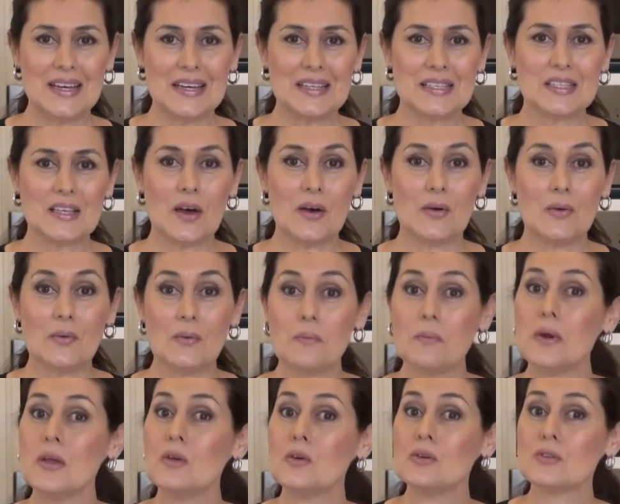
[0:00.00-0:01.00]
So
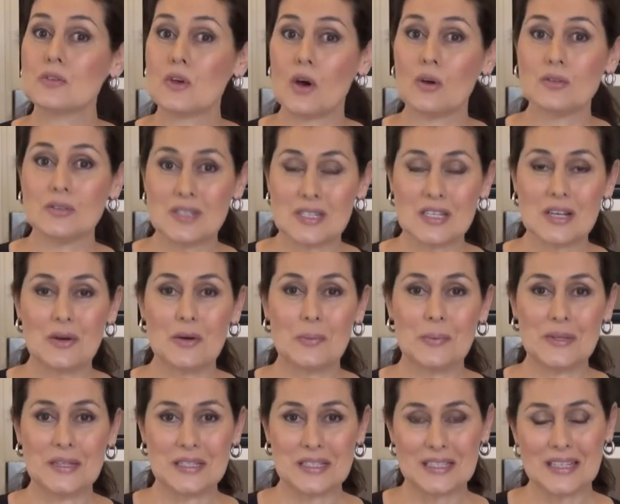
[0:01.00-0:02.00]
we use golden
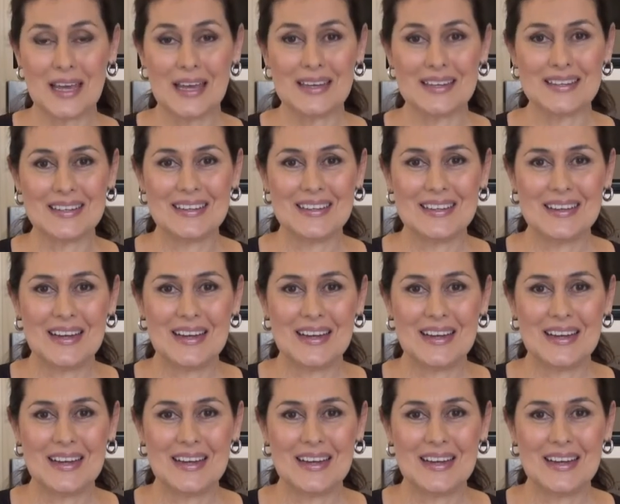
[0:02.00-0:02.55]
syrup instead,